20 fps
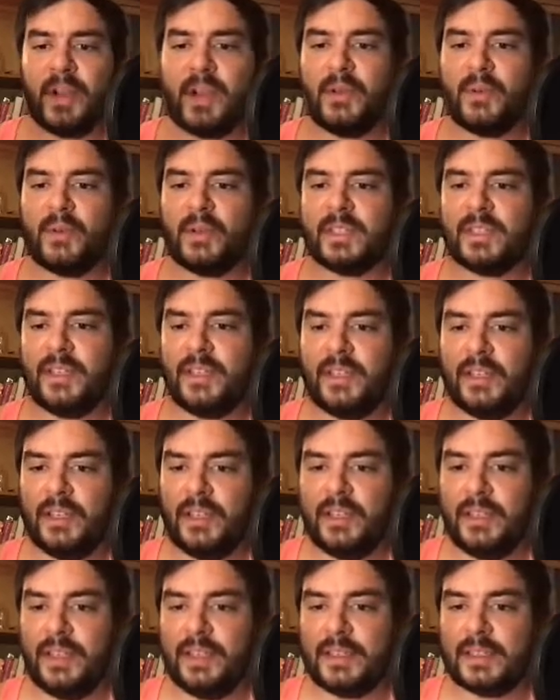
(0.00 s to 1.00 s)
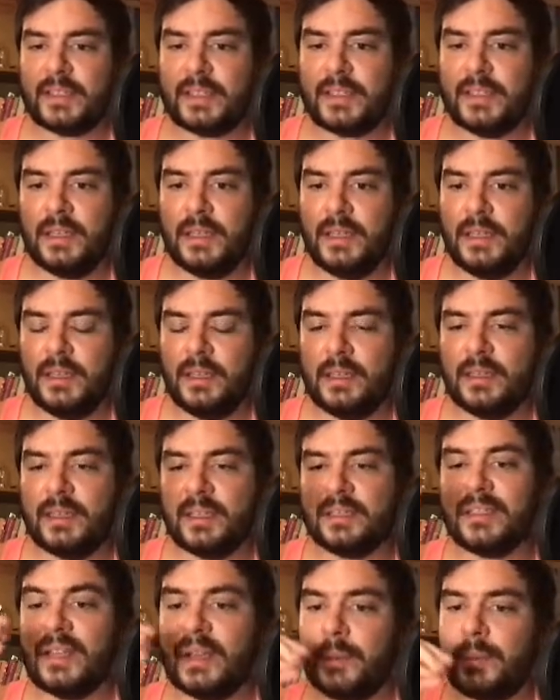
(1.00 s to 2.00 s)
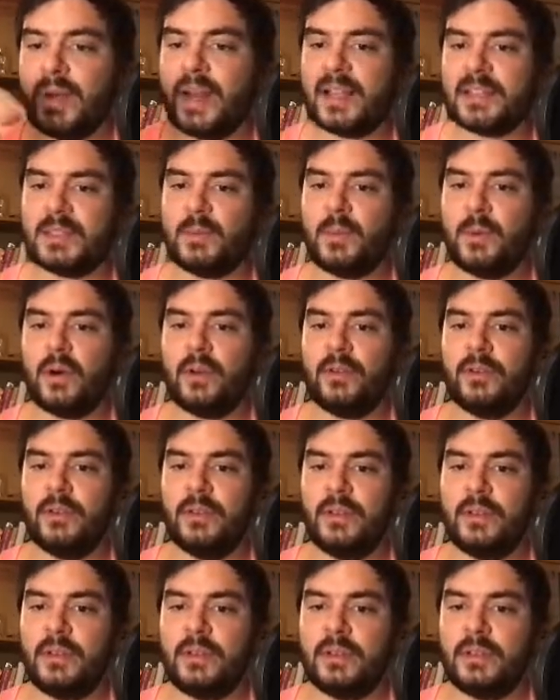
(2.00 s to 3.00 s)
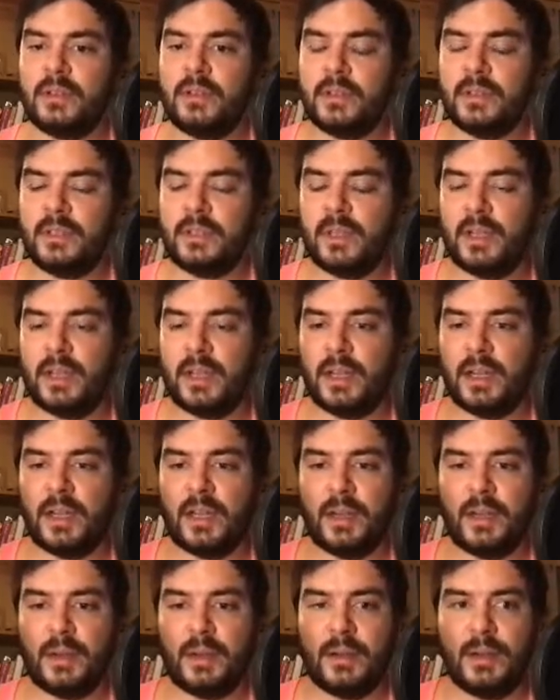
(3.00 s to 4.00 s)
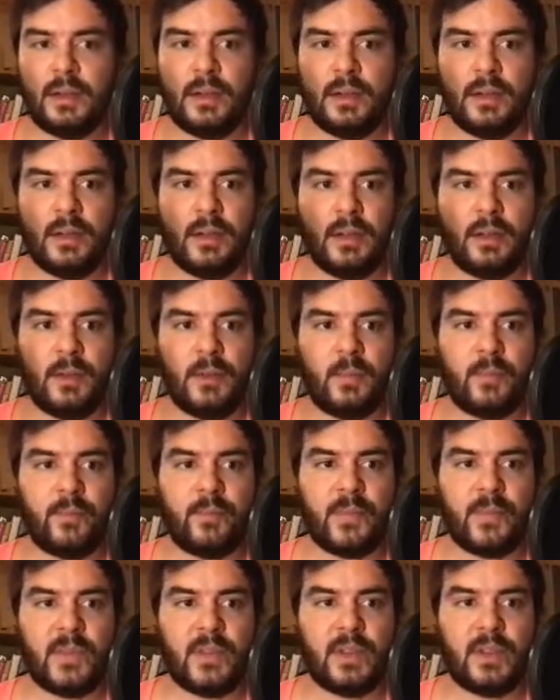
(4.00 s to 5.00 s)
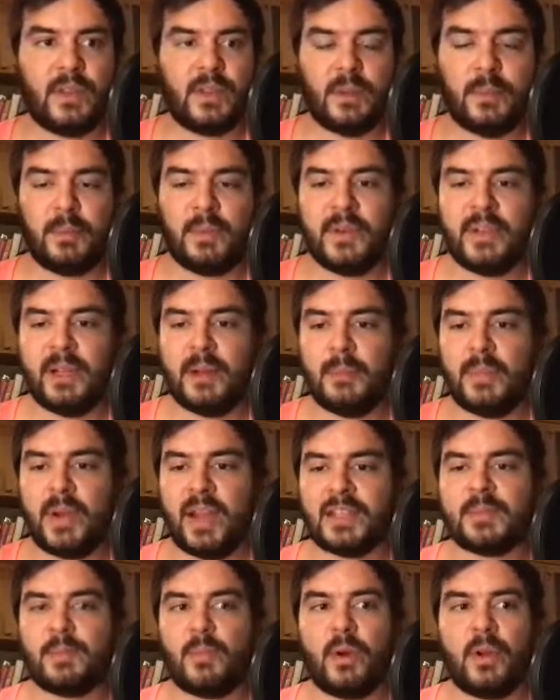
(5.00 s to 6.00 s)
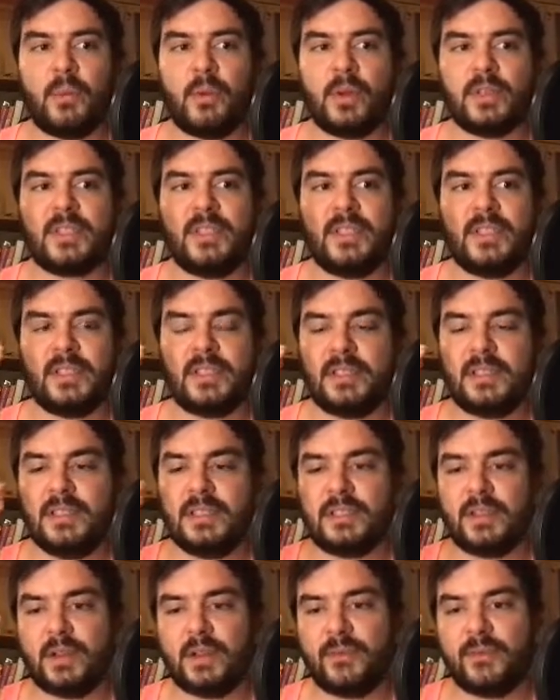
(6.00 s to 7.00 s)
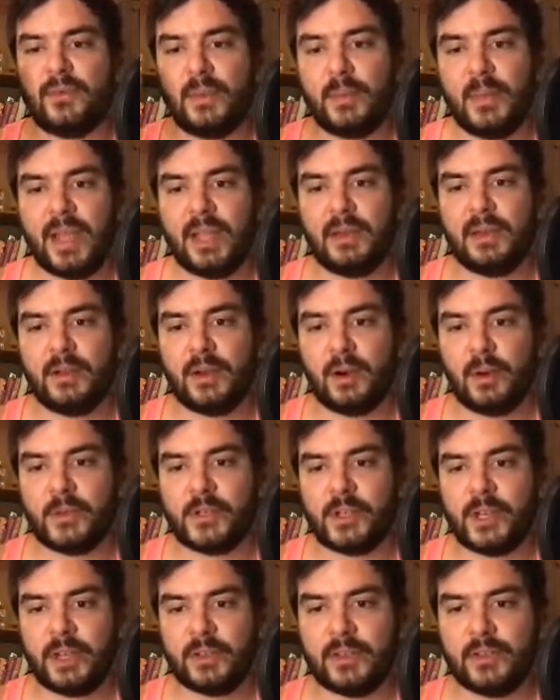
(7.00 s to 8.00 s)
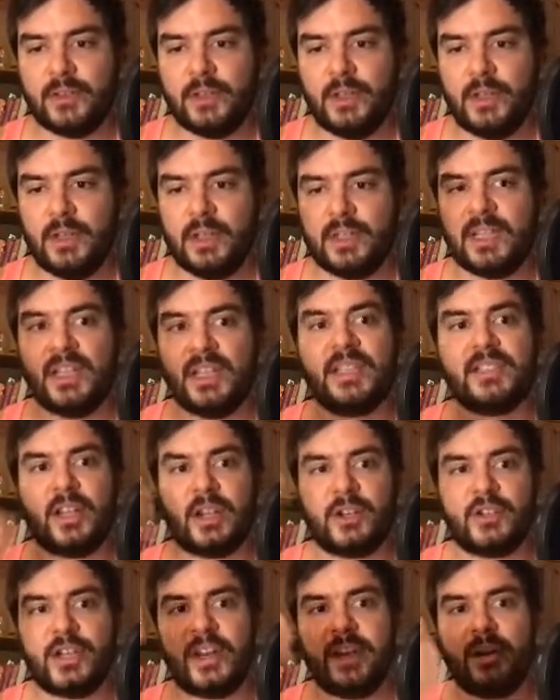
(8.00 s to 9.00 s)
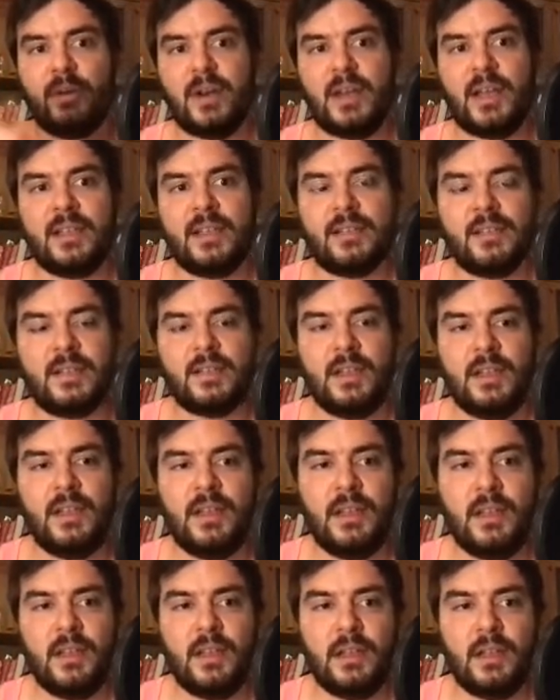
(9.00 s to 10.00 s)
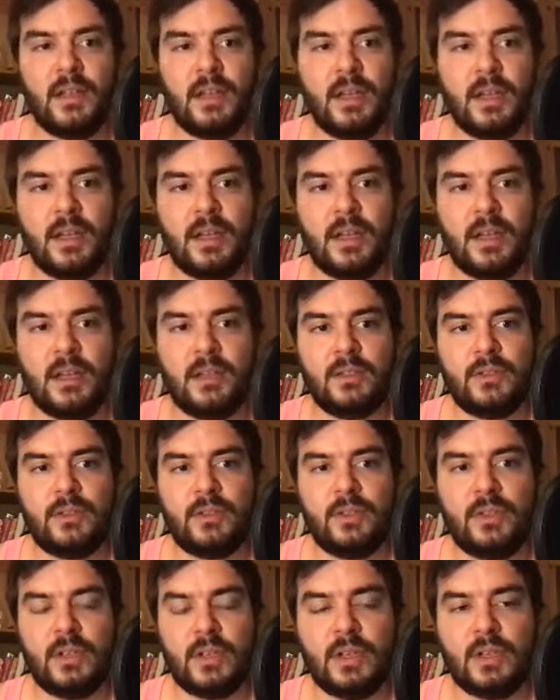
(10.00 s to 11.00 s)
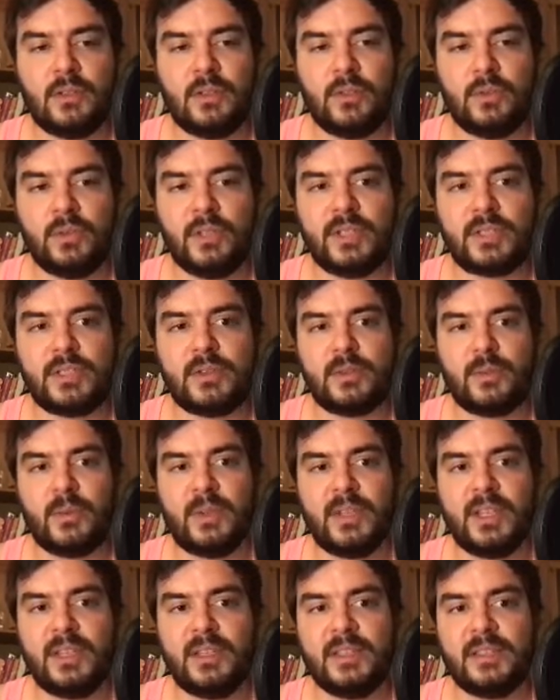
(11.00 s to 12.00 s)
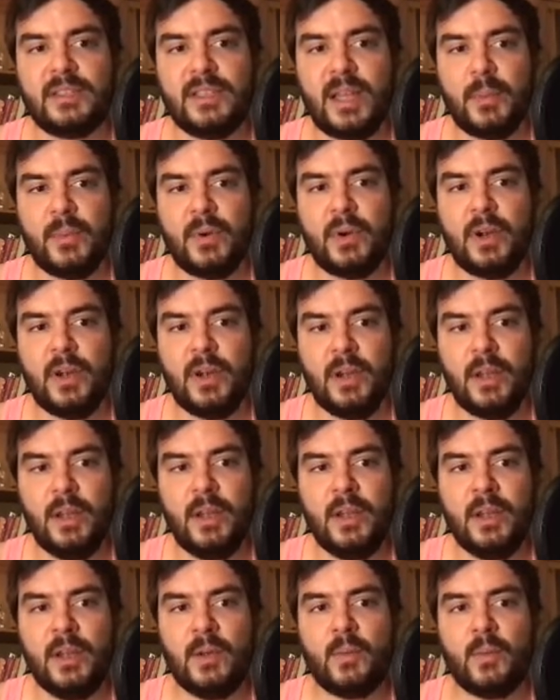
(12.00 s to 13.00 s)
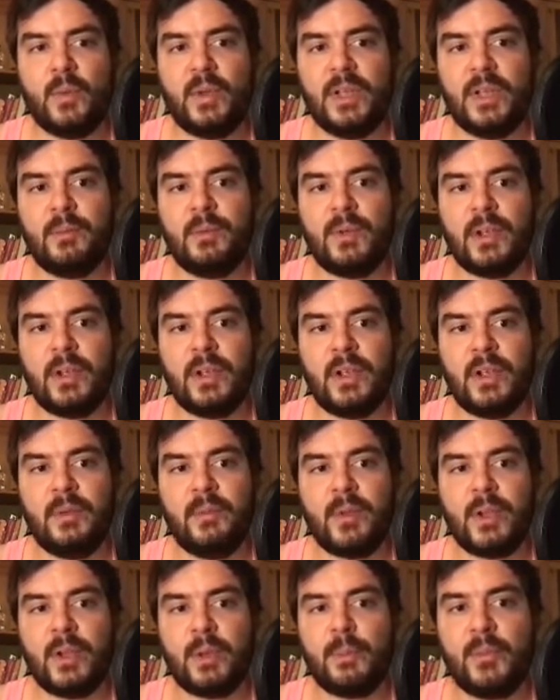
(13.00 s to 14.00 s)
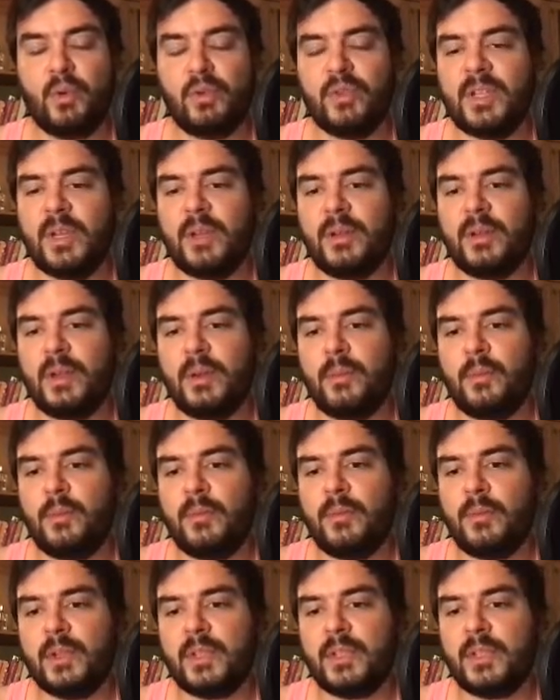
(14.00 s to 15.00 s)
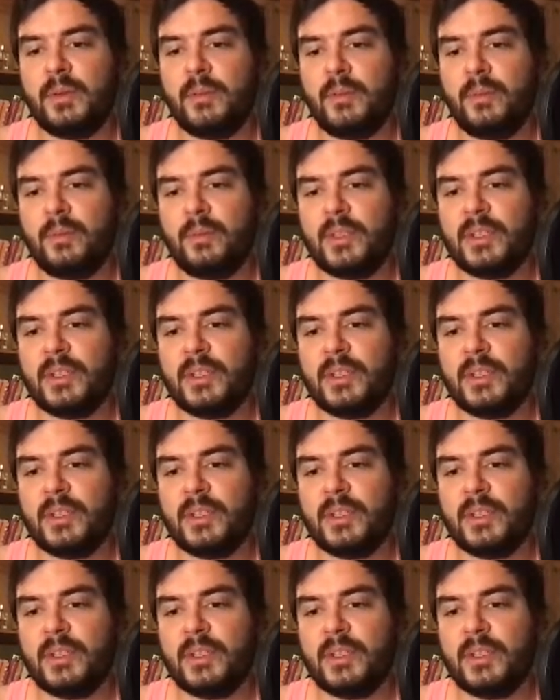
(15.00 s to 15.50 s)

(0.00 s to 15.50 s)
interested in is the plus one. Uh, the, the plus one was this this sort of remainder object that is now generalized uh, uh, to this. So we take this number we we, we compute the, the what the what the